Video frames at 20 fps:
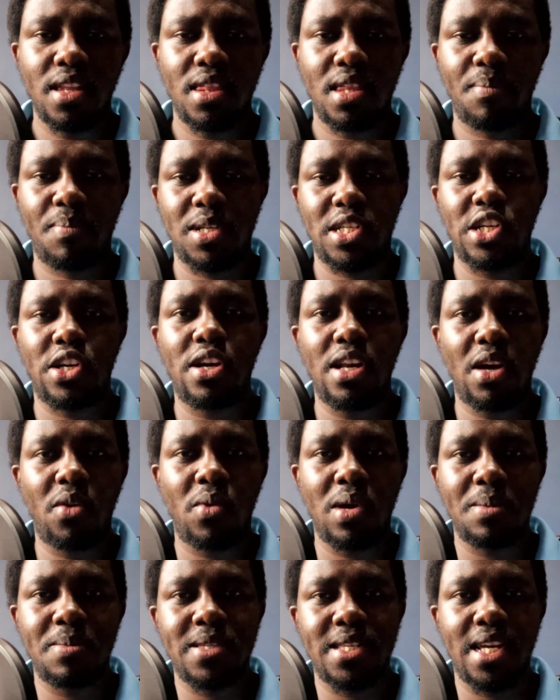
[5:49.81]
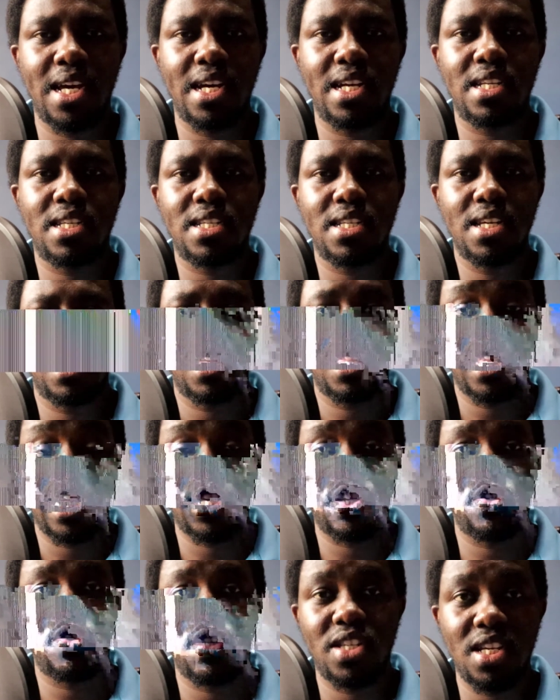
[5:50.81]
the particular website
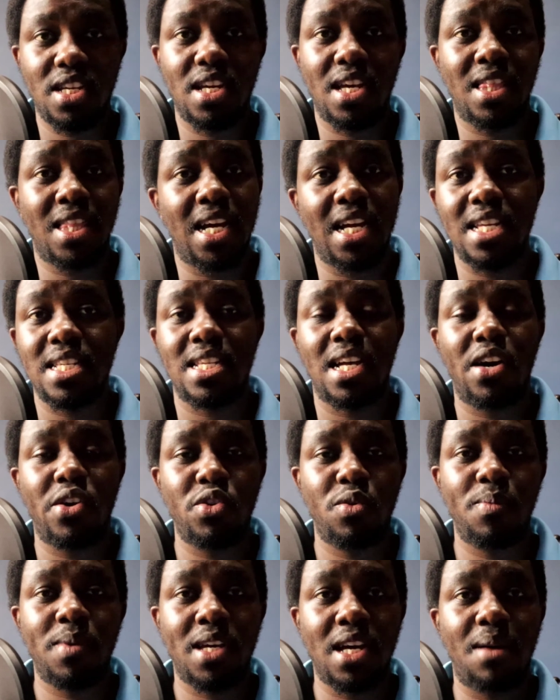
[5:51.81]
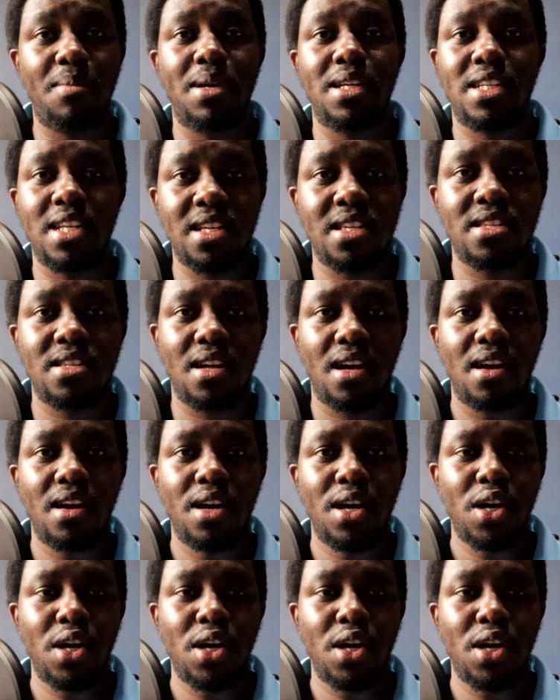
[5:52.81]
that you see. And that is how you become a tester